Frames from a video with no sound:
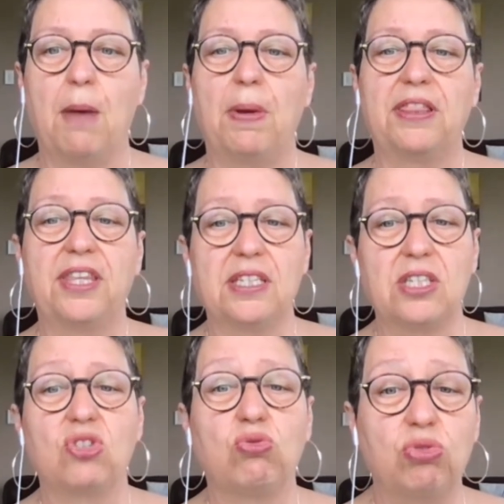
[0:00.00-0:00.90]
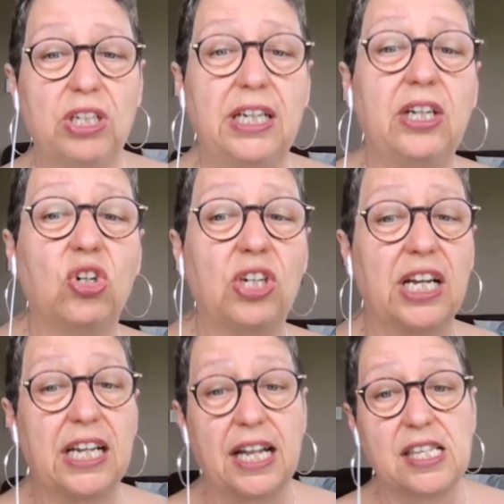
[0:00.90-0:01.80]
But this is really good
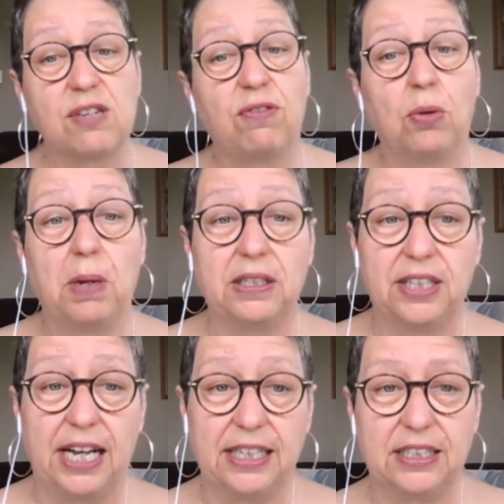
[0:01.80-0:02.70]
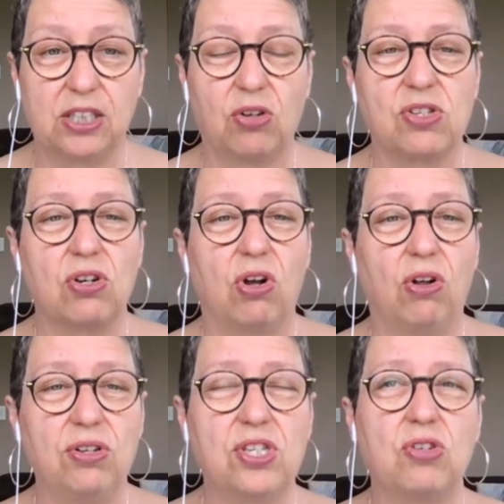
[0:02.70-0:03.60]
against formaldehyde. So it's
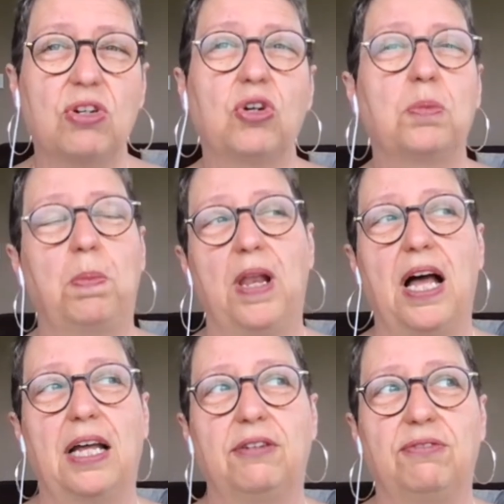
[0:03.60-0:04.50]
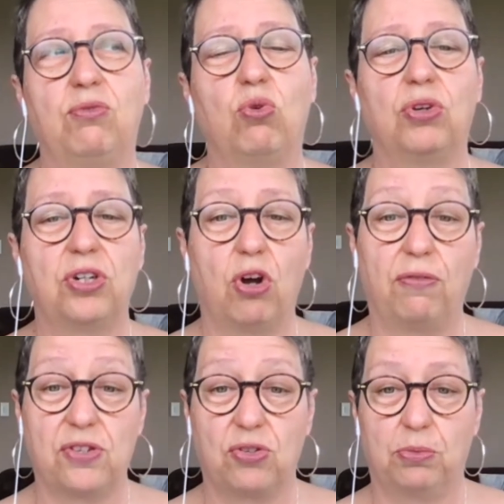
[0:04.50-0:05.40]
also a good plant for an
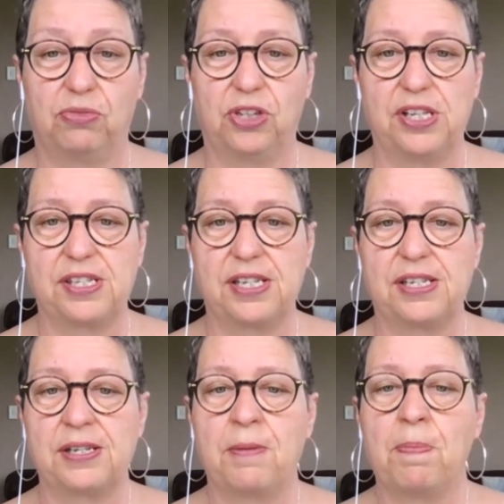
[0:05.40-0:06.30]
office room, for instance.